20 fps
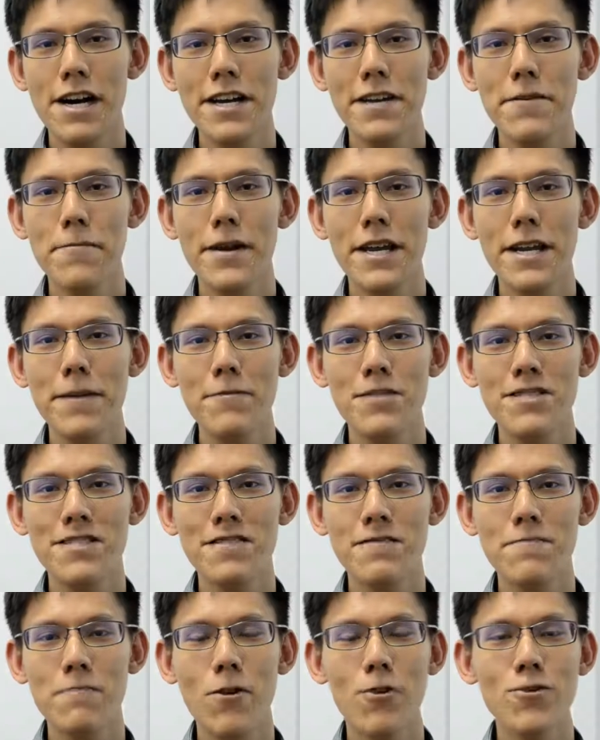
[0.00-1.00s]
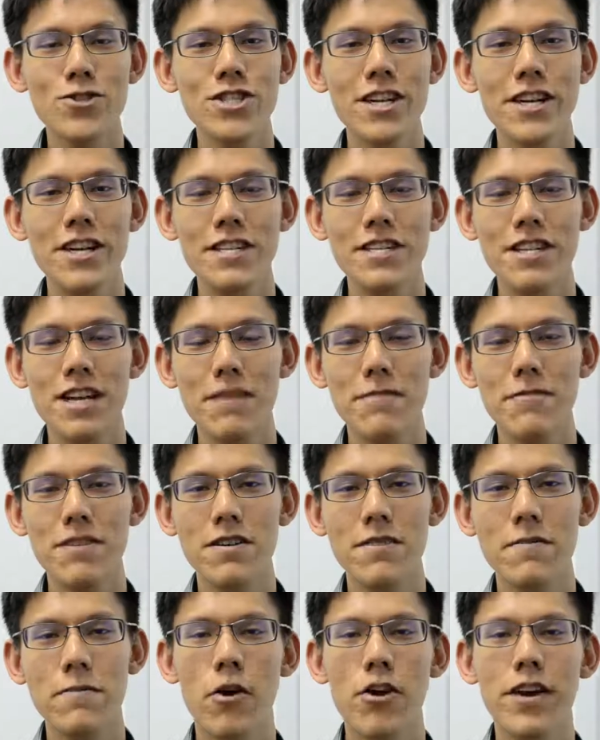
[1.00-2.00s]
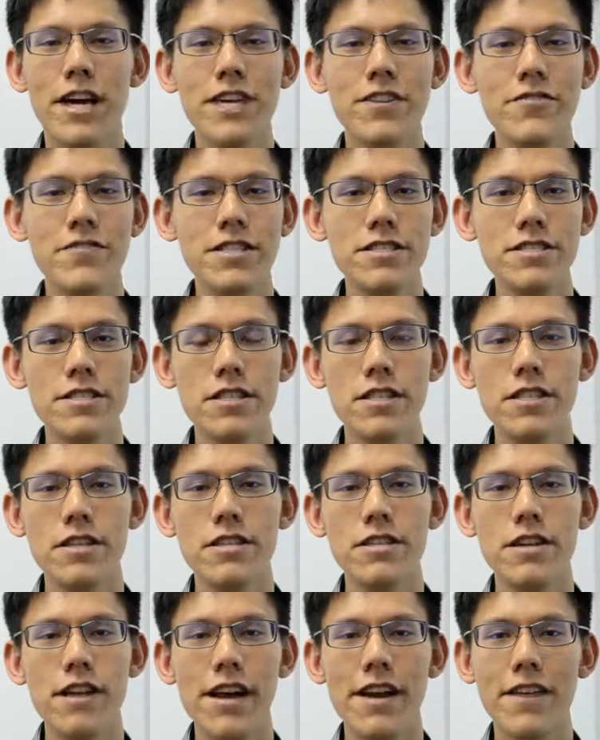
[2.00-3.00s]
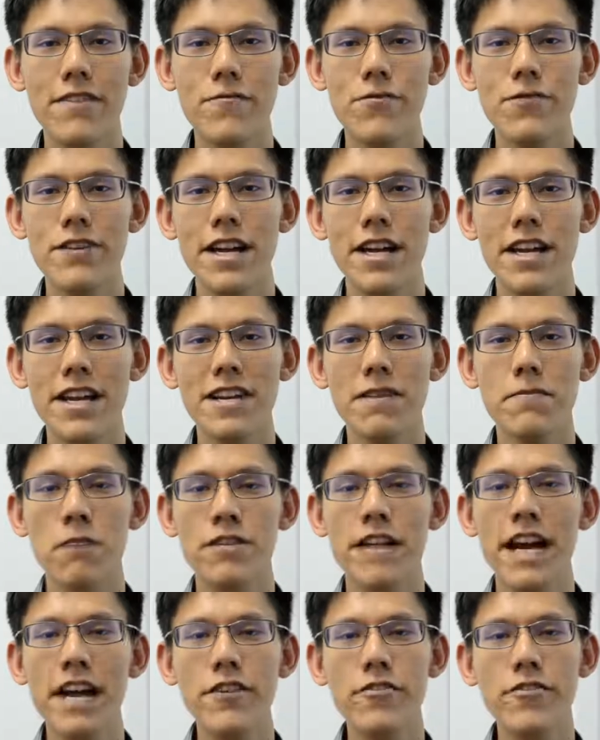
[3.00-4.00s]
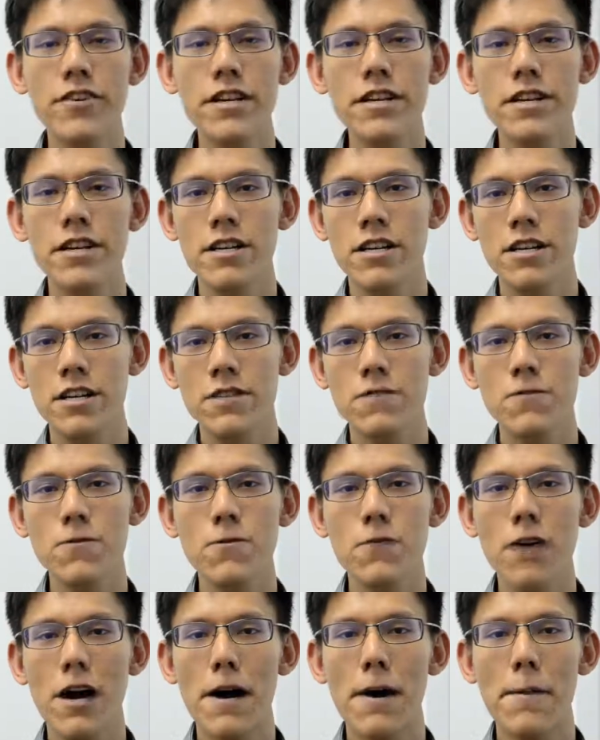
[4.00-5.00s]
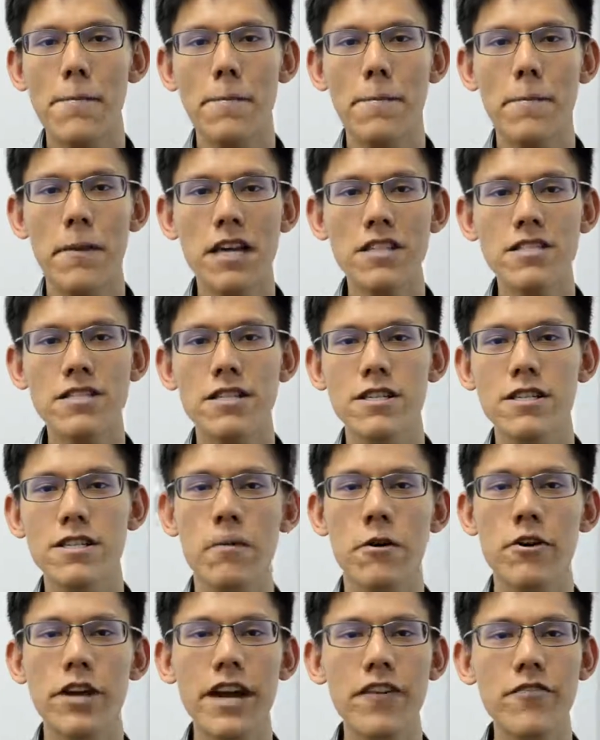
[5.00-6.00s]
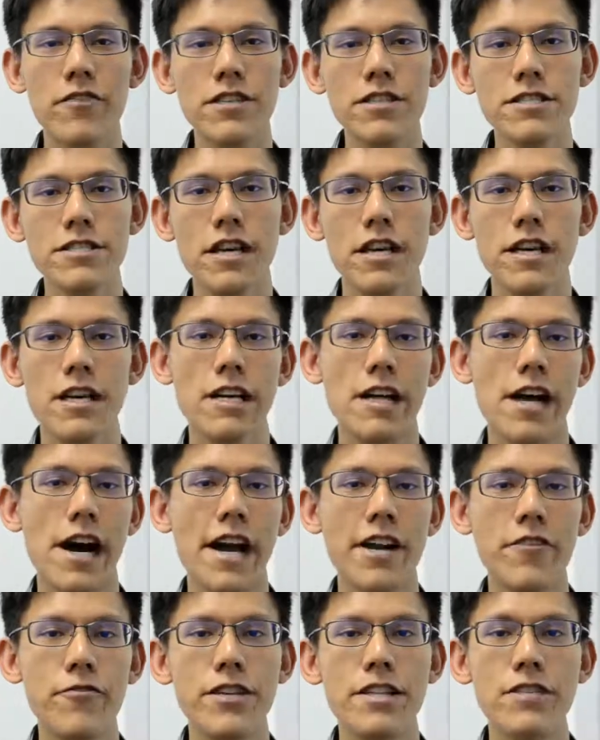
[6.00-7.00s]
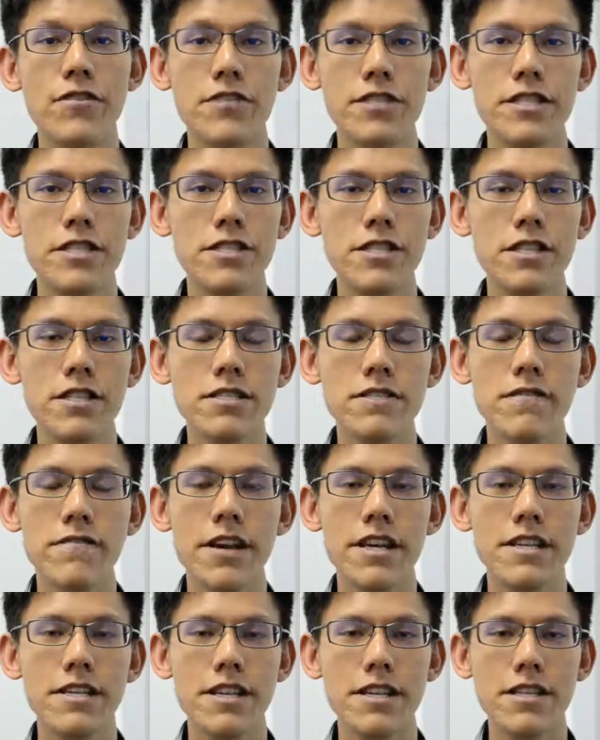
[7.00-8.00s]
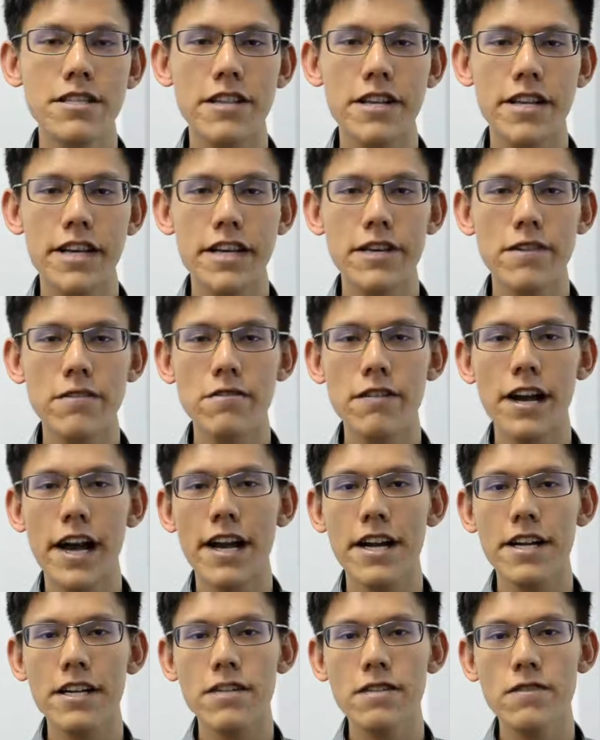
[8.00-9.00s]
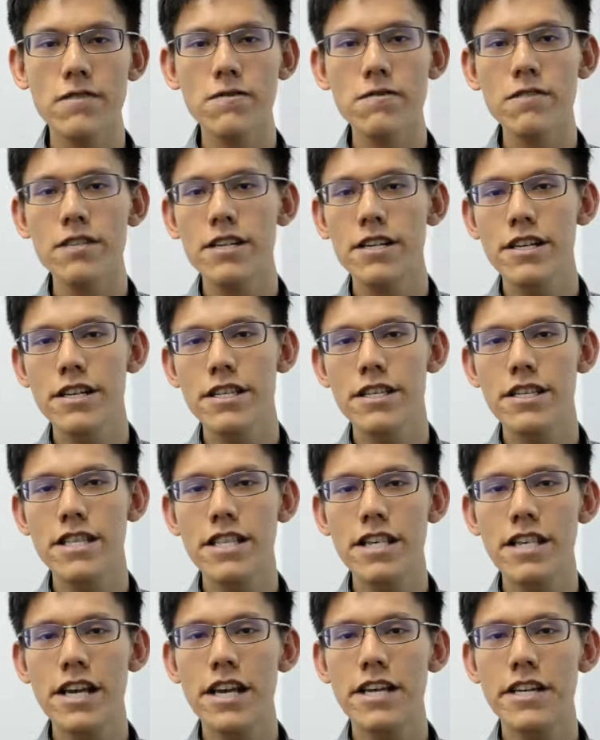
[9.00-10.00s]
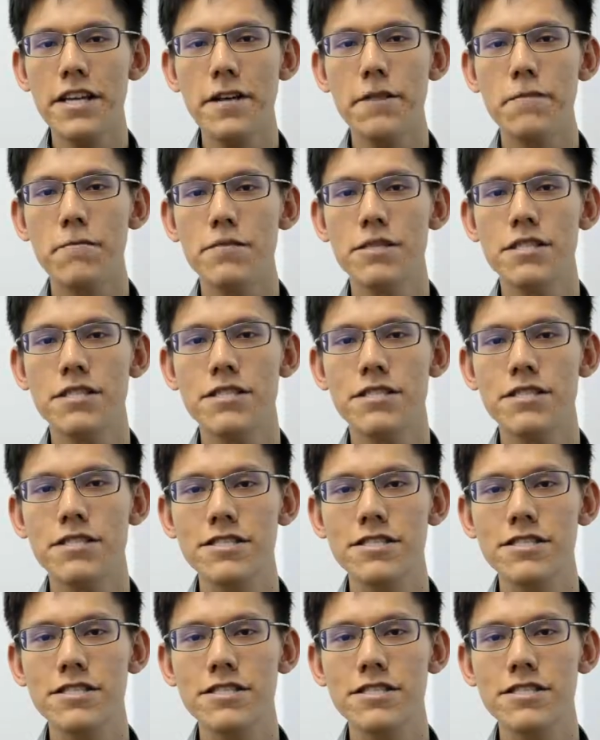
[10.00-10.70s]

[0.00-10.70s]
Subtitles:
my name is Paul Chen. I'm a podiatrist here at Foot and Leg Podiatry. So as a podiatrist, I treat conditions affecting the heel, ankle, knee and hips.